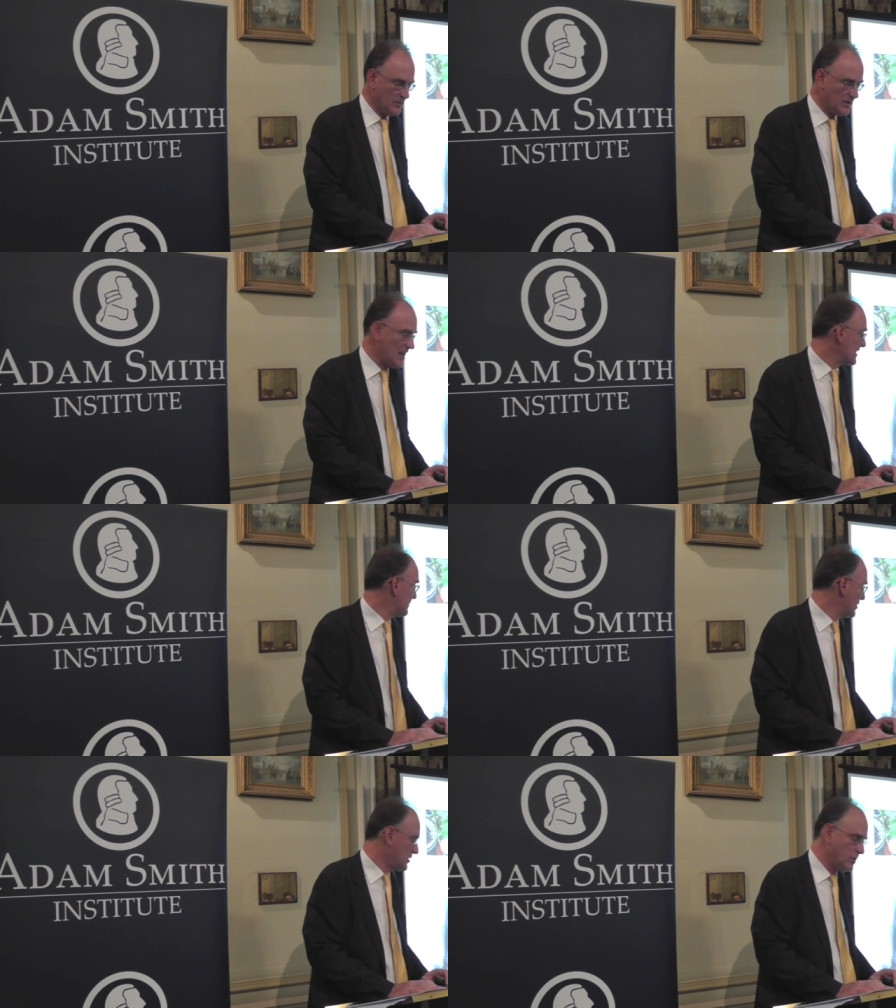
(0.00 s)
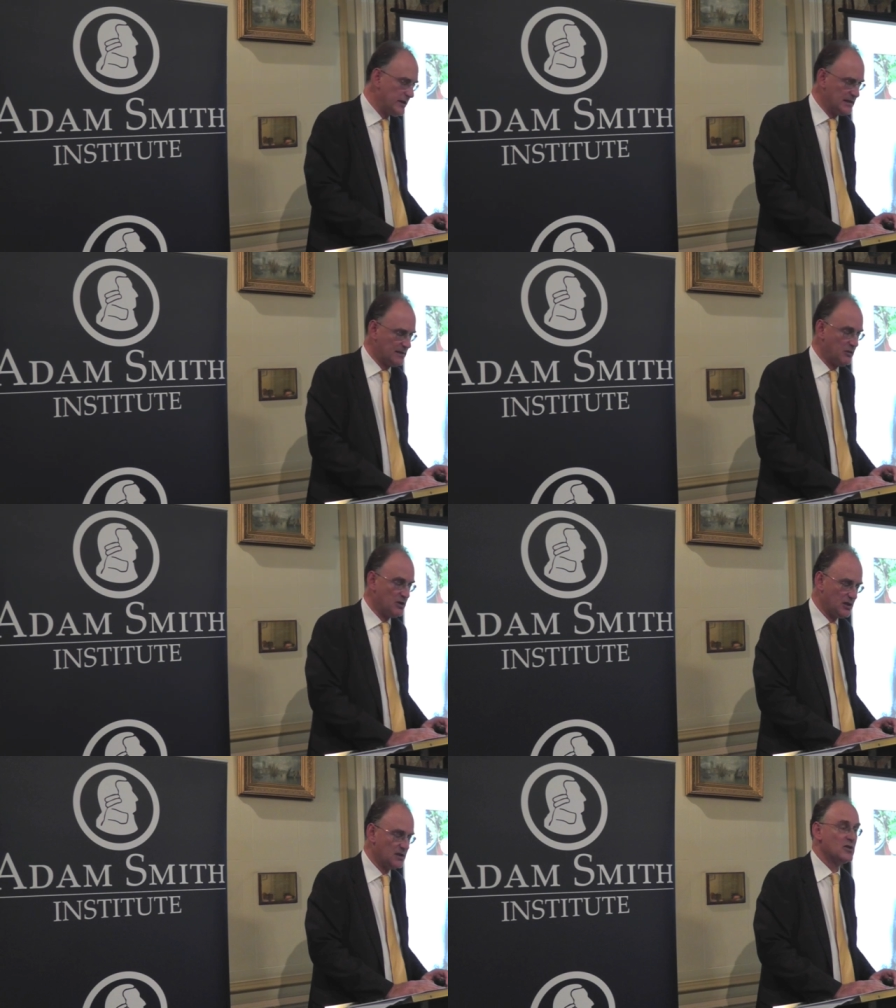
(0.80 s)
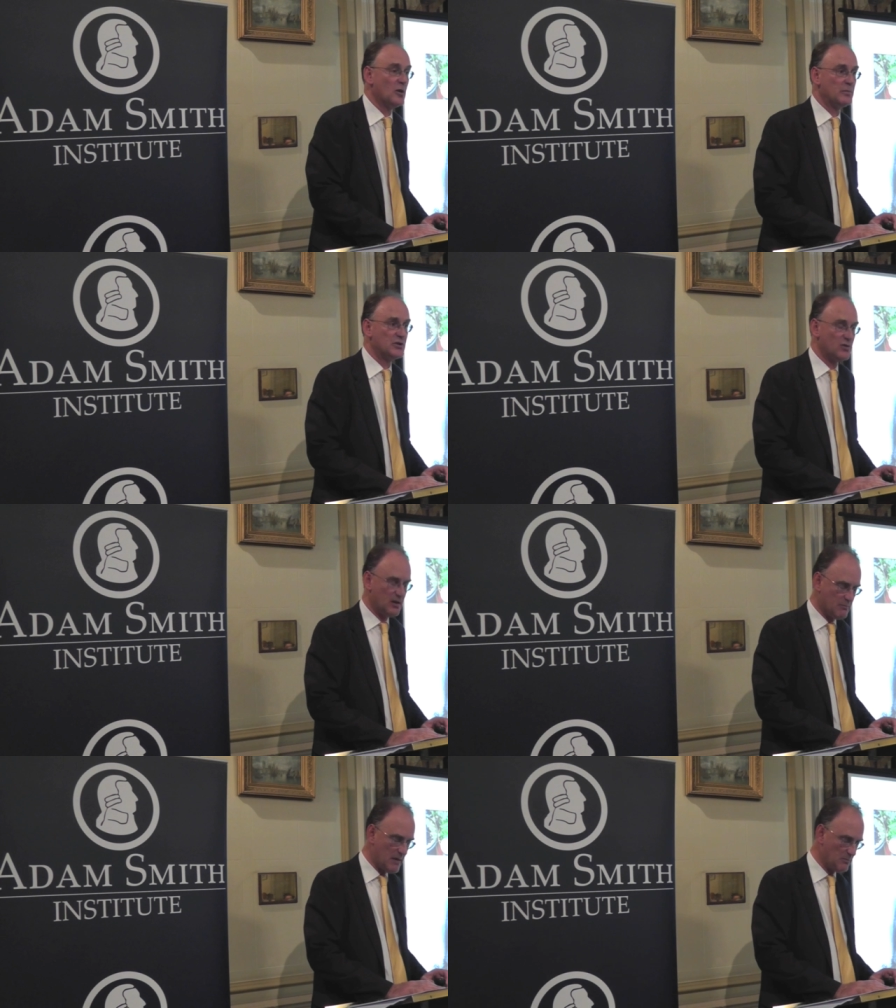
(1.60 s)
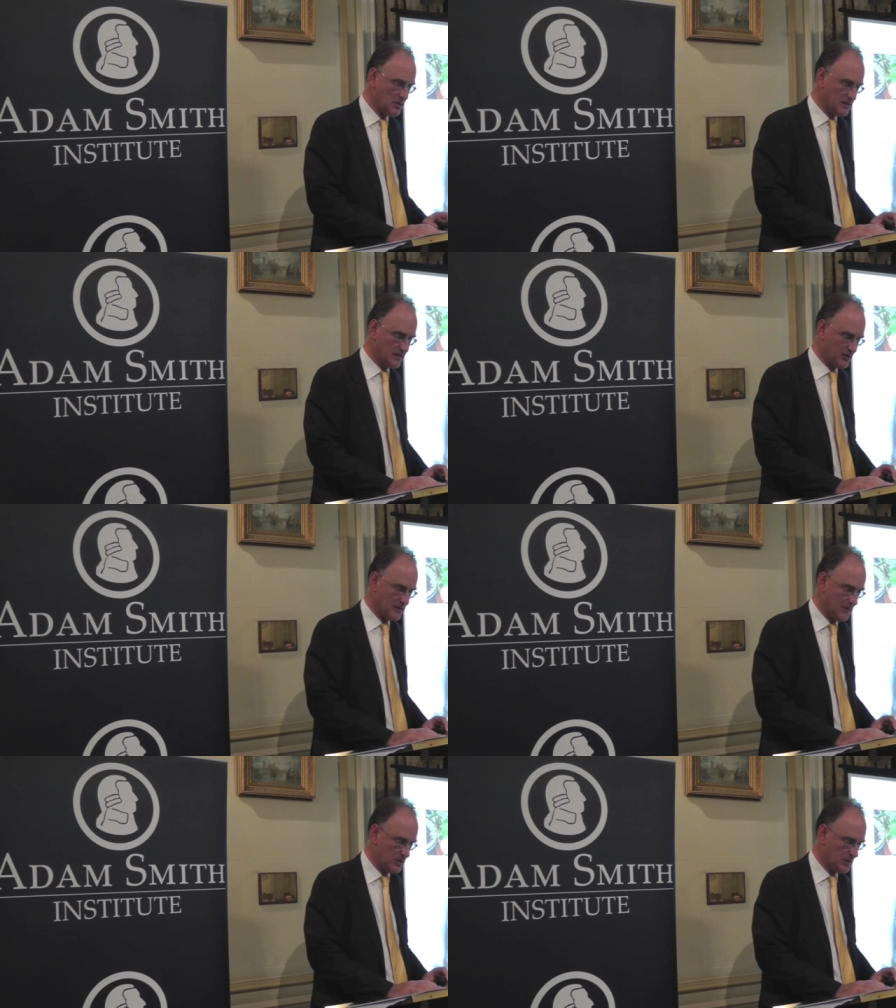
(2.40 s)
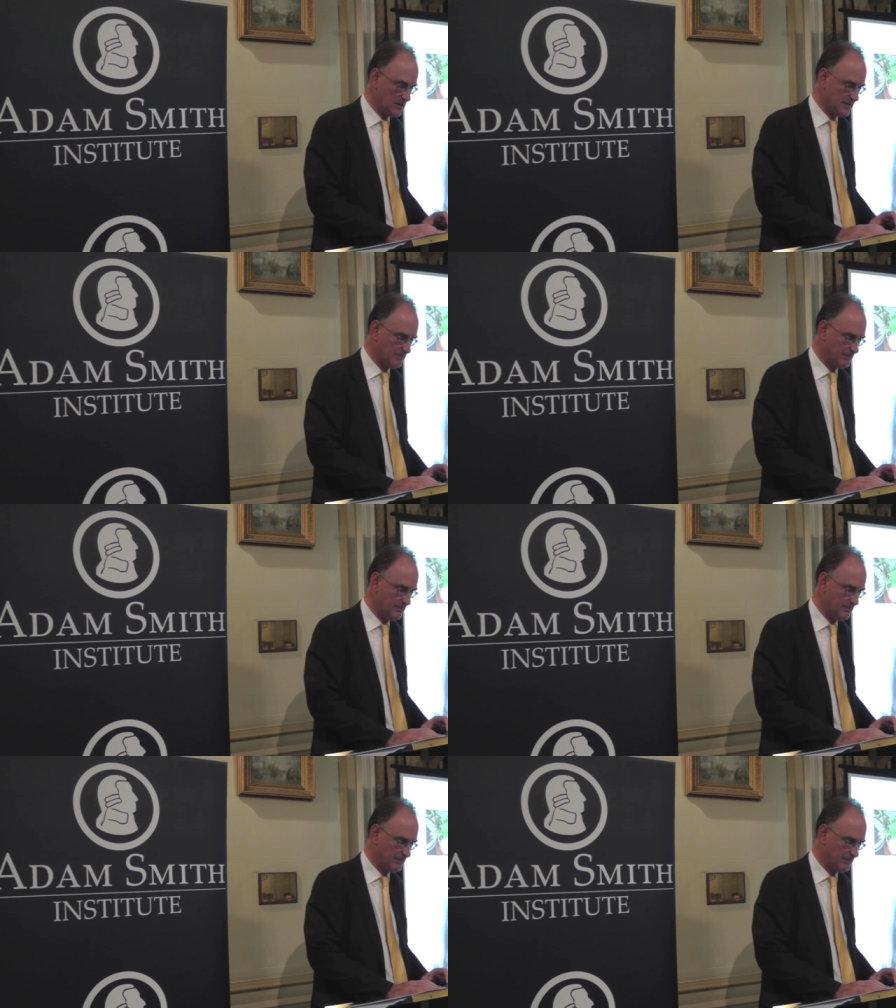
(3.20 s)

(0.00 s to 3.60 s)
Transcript: but that's between species, not between members of a species.